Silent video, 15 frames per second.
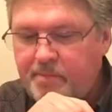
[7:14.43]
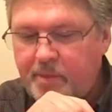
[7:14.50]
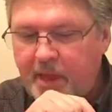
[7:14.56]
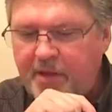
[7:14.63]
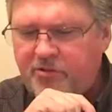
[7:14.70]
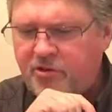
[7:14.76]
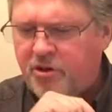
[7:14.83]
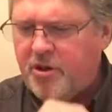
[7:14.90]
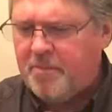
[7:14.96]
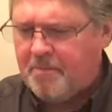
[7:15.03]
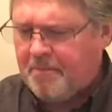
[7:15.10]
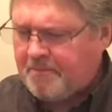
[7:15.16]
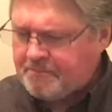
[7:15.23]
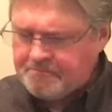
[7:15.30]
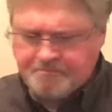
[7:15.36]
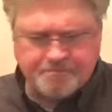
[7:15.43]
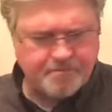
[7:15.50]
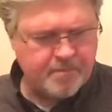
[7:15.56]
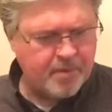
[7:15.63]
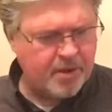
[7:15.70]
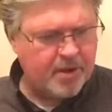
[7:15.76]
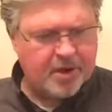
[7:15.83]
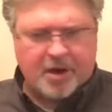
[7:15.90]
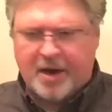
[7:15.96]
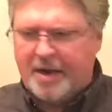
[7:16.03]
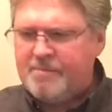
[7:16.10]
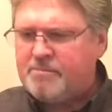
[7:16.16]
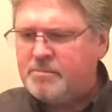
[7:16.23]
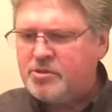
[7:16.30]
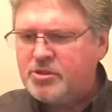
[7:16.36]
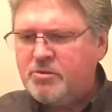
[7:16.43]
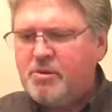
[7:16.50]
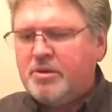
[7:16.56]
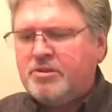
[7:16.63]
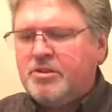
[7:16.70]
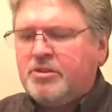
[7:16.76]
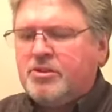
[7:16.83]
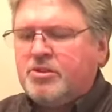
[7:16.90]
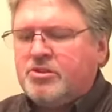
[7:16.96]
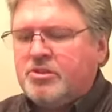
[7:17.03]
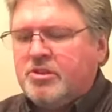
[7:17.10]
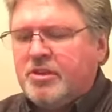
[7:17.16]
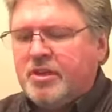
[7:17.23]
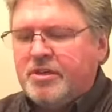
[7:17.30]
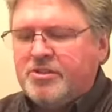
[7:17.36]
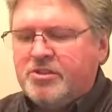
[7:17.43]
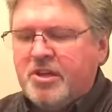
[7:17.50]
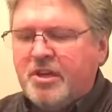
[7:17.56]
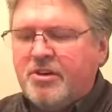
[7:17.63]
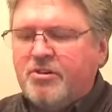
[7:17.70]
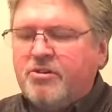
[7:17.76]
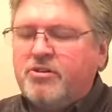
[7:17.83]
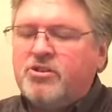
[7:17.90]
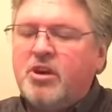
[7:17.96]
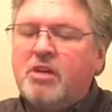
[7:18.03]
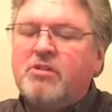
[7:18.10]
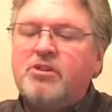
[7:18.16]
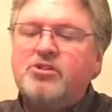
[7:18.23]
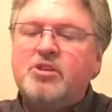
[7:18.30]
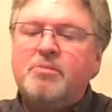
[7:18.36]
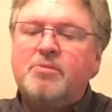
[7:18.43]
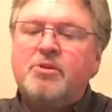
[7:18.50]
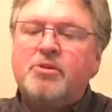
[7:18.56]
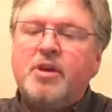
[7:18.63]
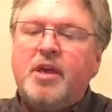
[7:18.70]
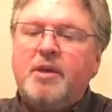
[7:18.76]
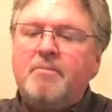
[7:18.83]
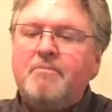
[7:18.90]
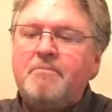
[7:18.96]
That's good. All right, let's go on to the, just the uh, standard chocolate chip cookie.